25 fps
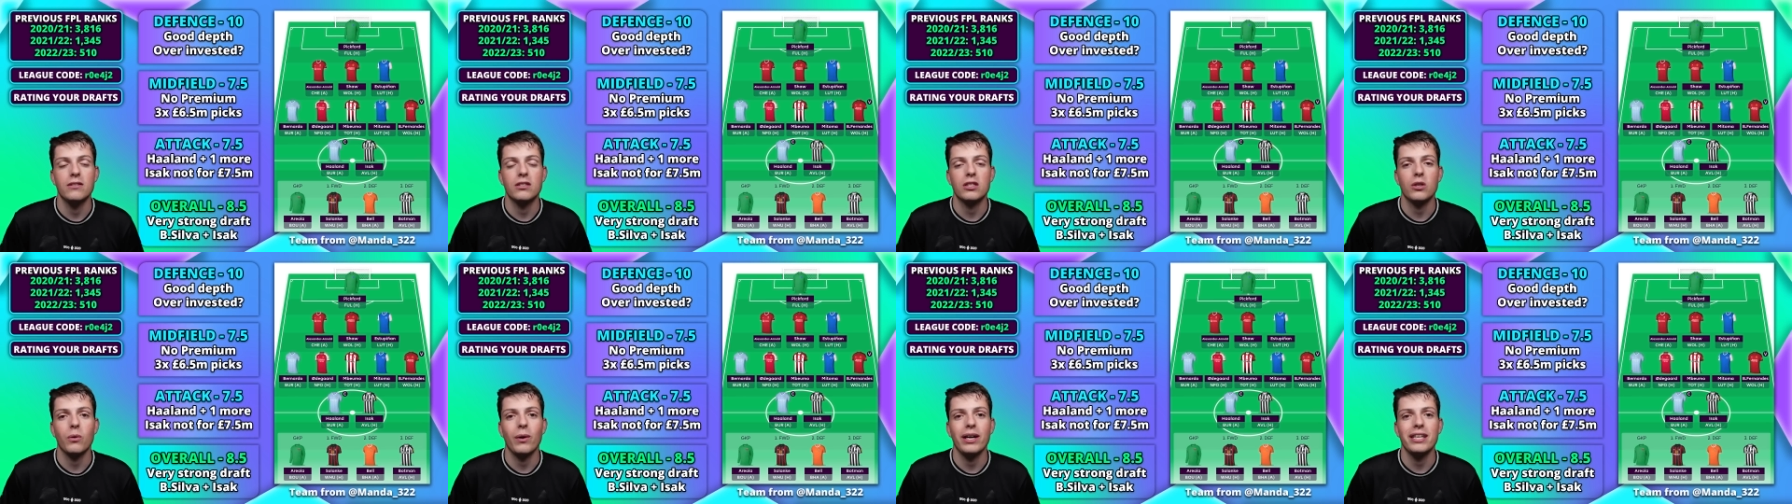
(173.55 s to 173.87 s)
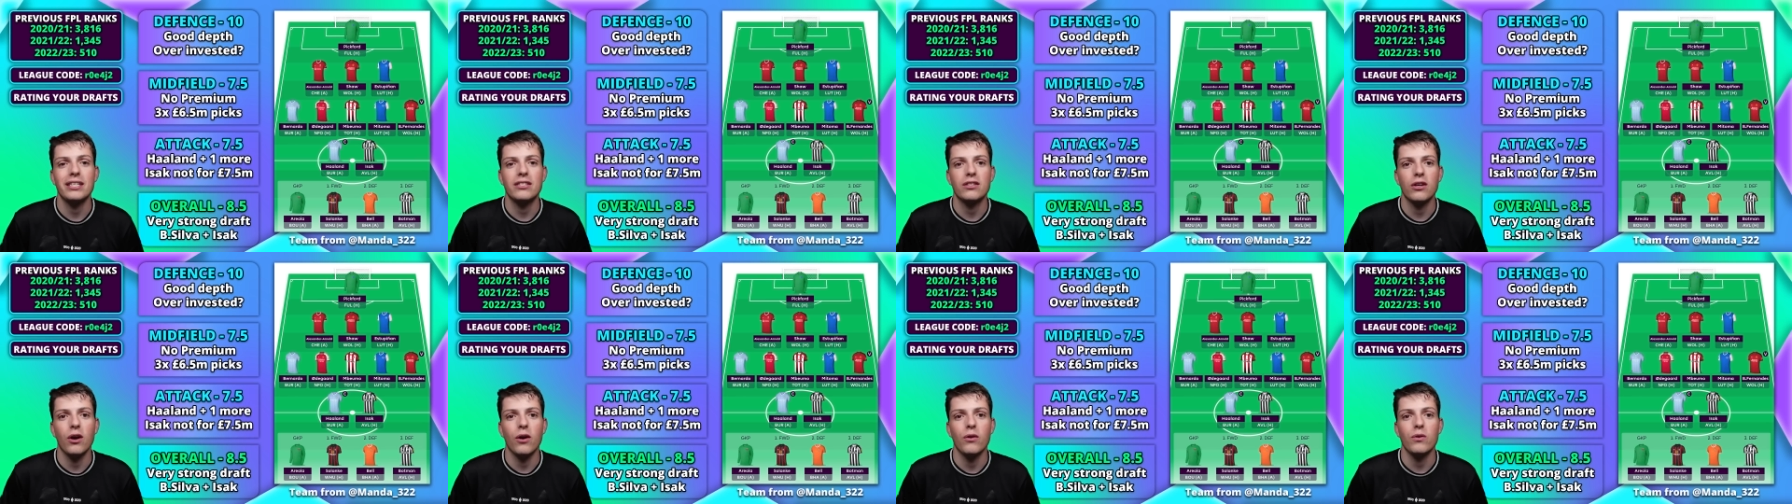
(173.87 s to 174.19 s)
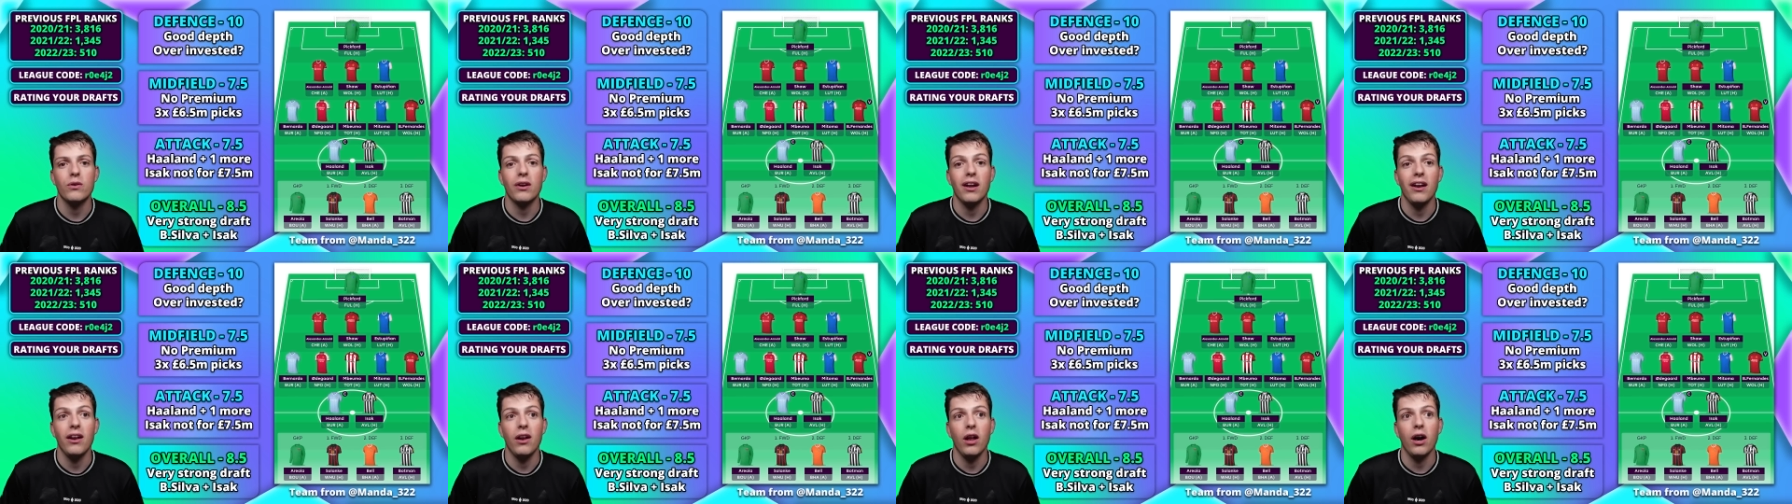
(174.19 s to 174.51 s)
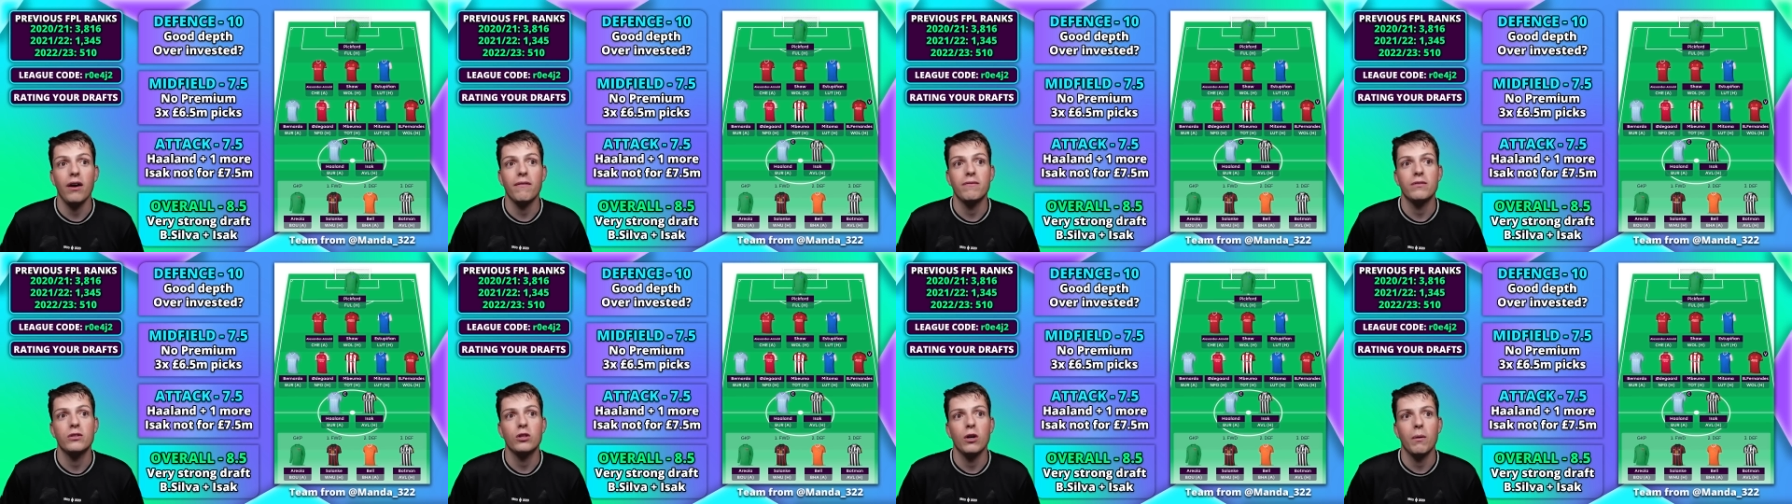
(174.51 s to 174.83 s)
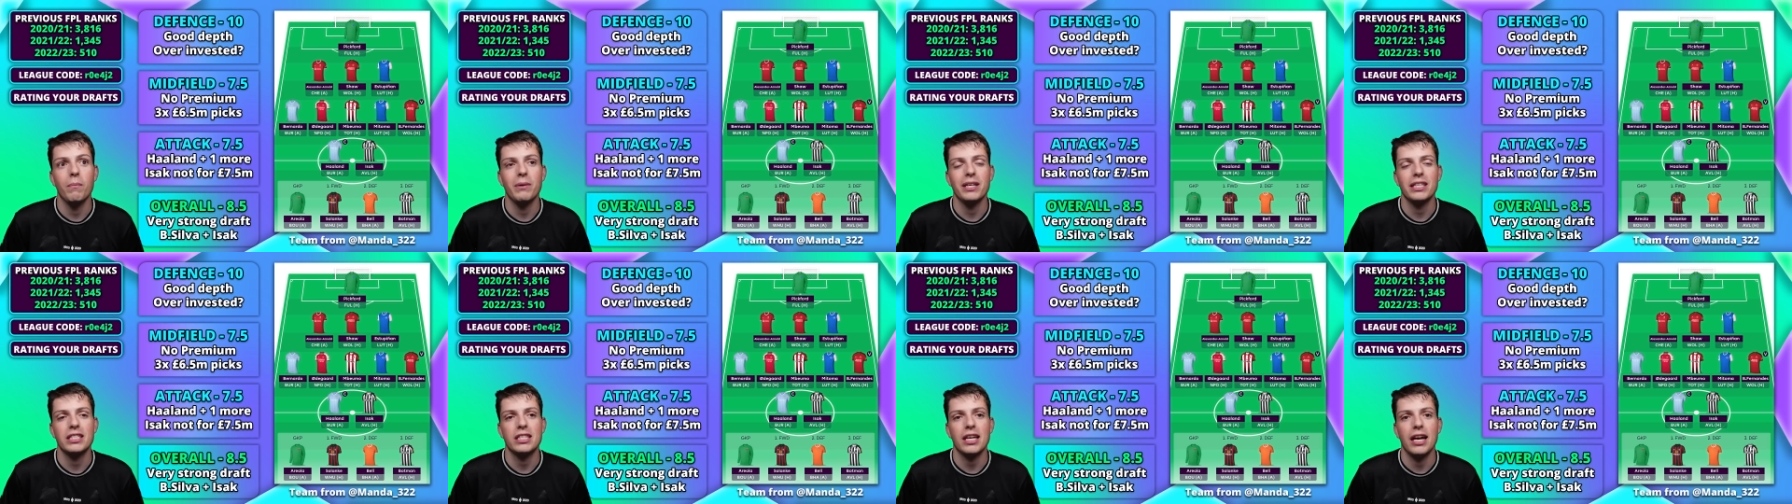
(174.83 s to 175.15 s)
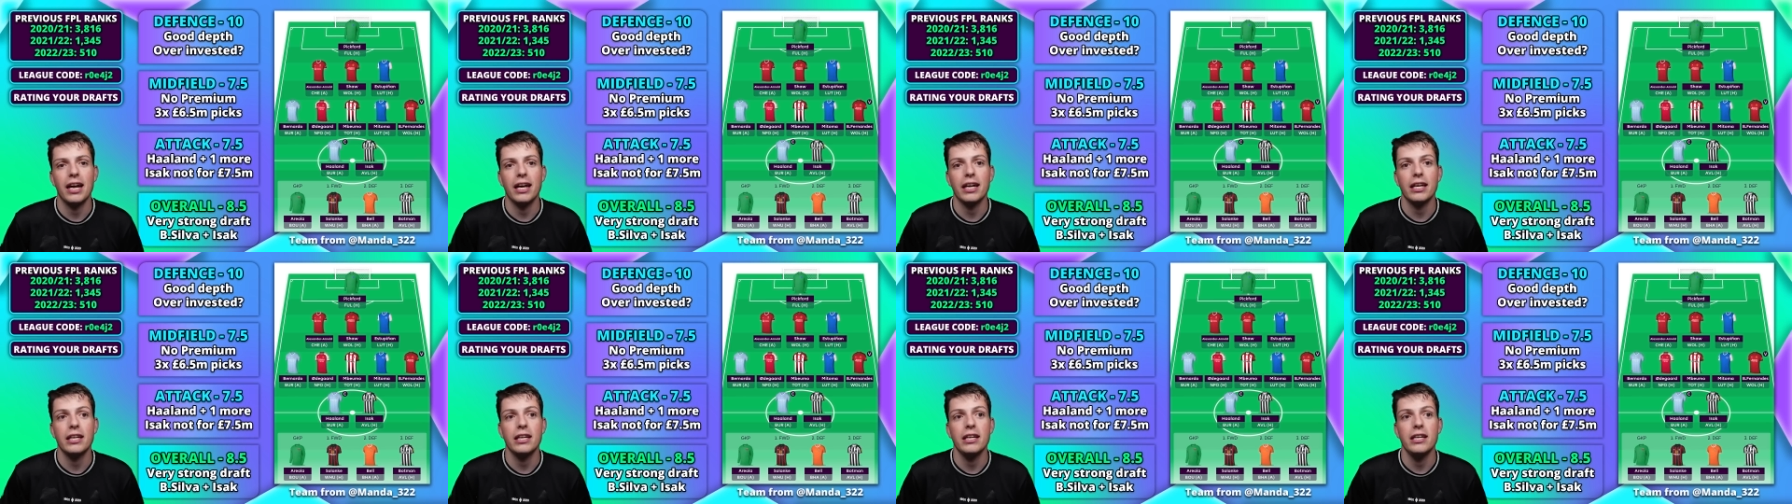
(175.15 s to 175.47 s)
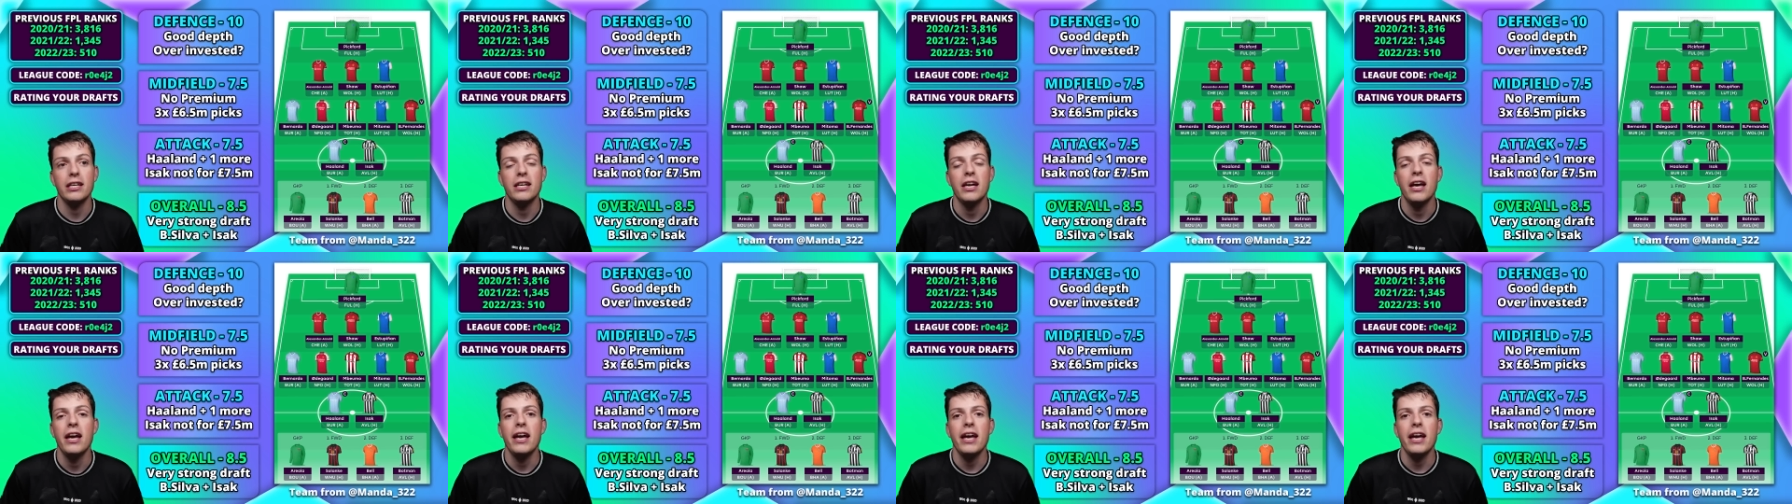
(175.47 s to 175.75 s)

so I don't love Dominic Solanke.